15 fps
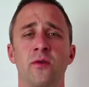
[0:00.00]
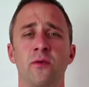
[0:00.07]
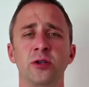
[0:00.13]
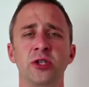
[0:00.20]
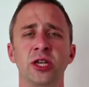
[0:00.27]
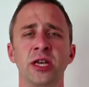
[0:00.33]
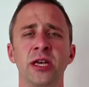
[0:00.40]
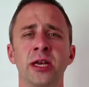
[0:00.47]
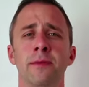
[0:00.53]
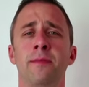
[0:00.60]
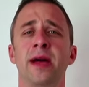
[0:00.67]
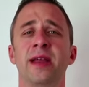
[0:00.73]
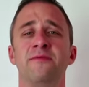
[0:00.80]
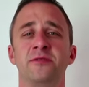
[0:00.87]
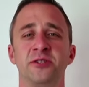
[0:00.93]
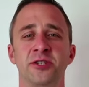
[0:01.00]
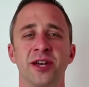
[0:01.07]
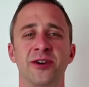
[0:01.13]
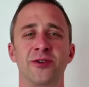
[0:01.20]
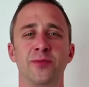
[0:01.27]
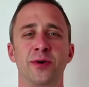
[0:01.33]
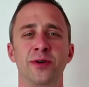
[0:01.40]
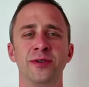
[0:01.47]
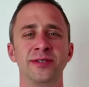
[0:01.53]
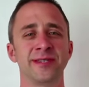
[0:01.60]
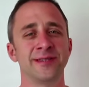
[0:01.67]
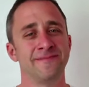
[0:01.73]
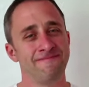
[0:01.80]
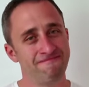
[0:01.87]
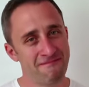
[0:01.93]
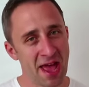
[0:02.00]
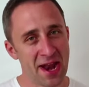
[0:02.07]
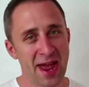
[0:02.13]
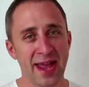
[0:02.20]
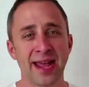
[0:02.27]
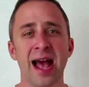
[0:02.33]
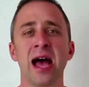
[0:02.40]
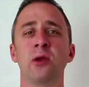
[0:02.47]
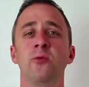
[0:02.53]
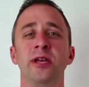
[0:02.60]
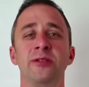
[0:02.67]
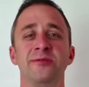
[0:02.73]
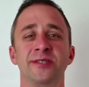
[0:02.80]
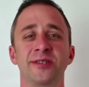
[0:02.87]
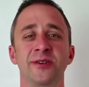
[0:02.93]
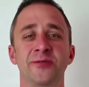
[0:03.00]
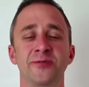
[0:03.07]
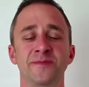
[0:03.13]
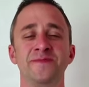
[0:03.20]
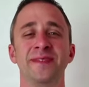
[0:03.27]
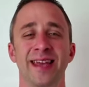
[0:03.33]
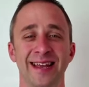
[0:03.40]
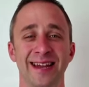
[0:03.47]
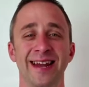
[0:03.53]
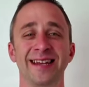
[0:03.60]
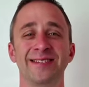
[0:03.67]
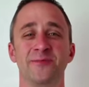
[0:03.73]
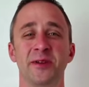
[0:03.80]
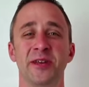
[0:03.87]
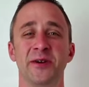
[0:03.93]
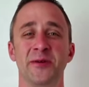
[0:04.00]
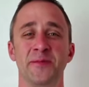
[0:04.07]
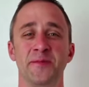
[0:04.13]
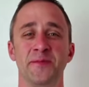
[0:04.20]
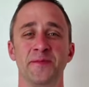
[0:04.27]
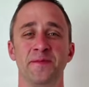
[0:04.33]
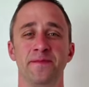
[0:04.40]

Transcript: for watching. My name was Jakub Bors and I can't wait to see you in the next video.